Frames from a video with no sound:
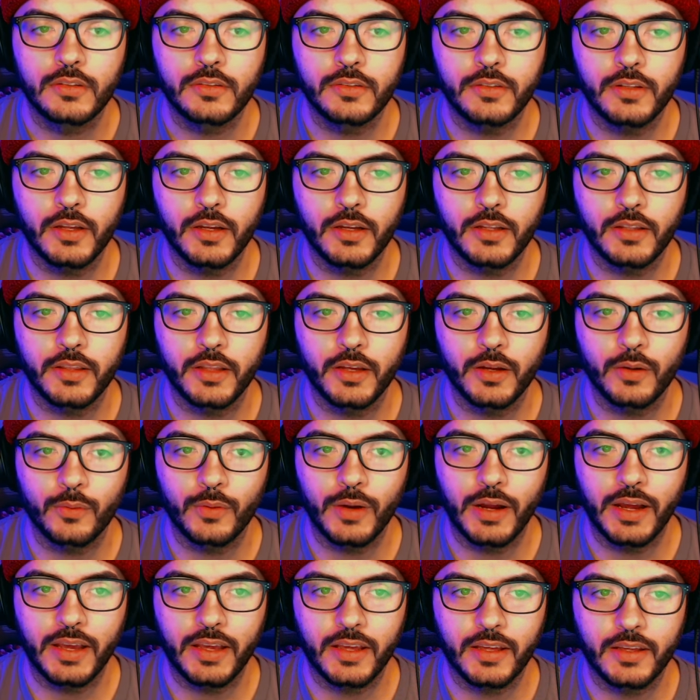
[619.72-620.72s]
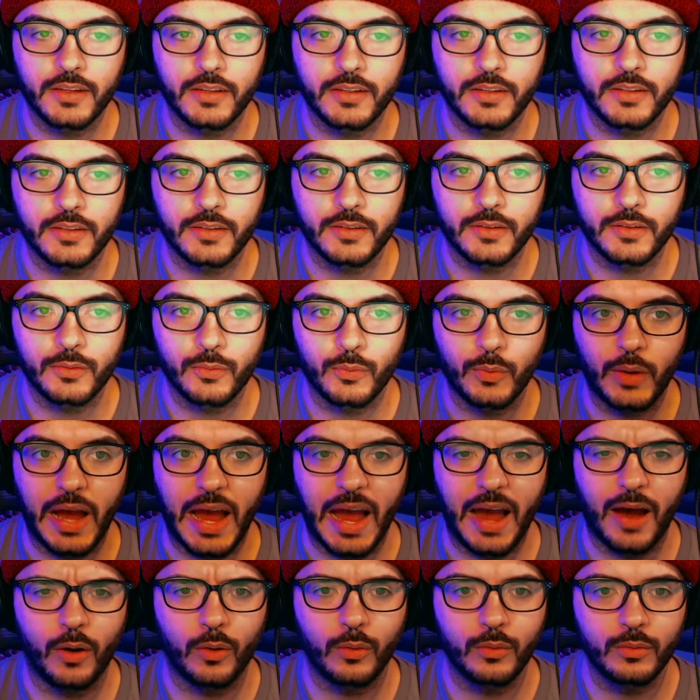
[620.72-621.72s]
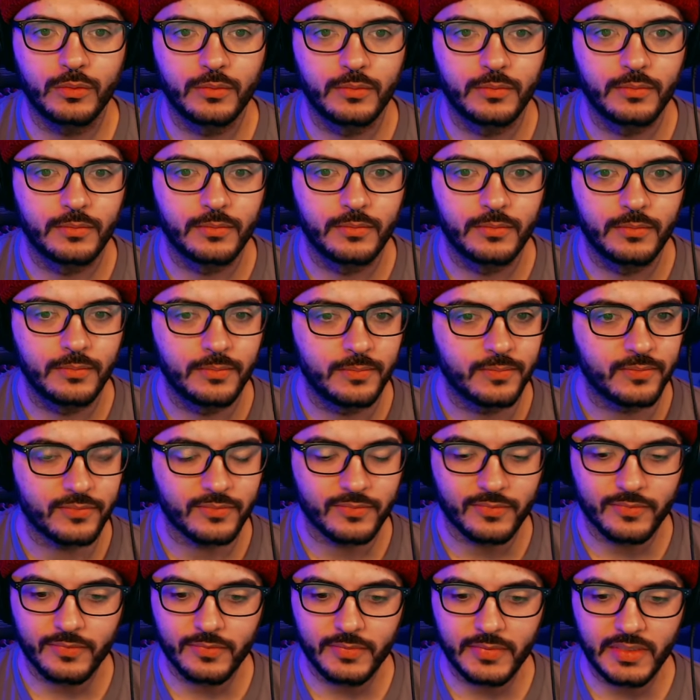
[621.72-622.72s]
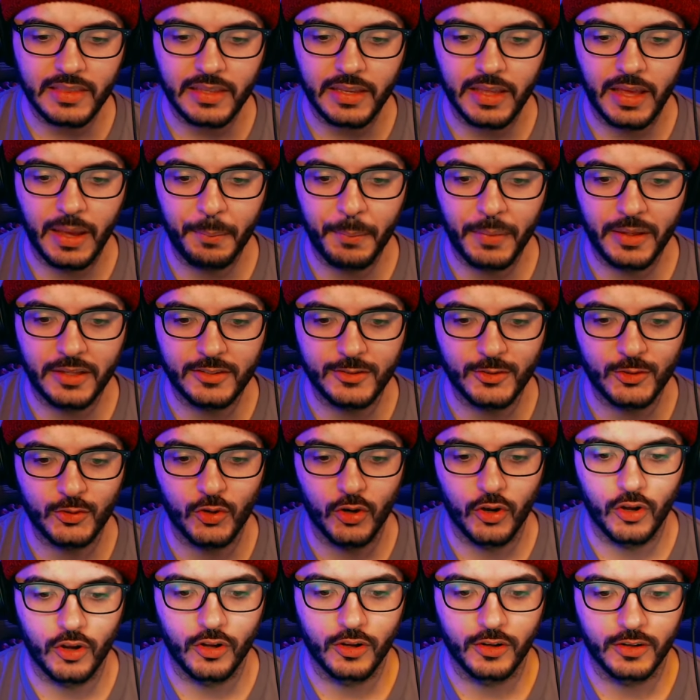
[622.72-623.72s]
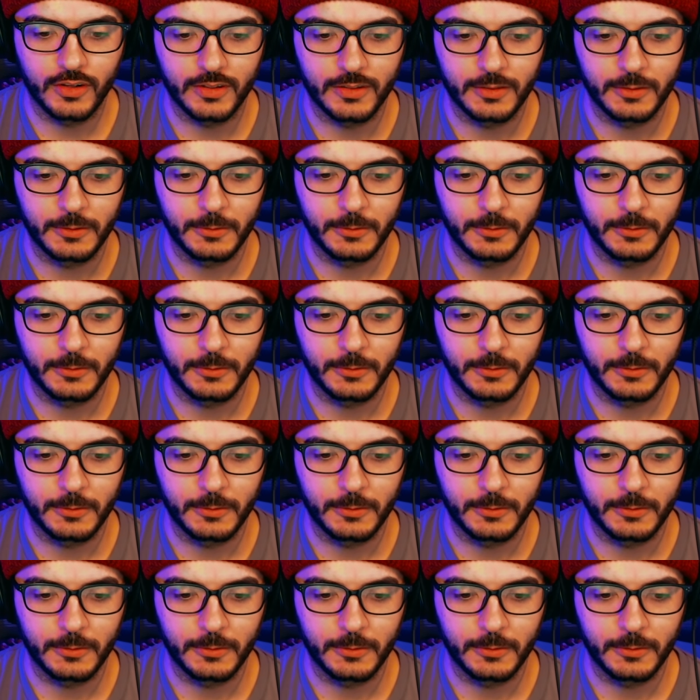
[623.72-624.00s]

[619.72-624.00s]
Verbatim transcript: No, they're right. Wow. That man's strong.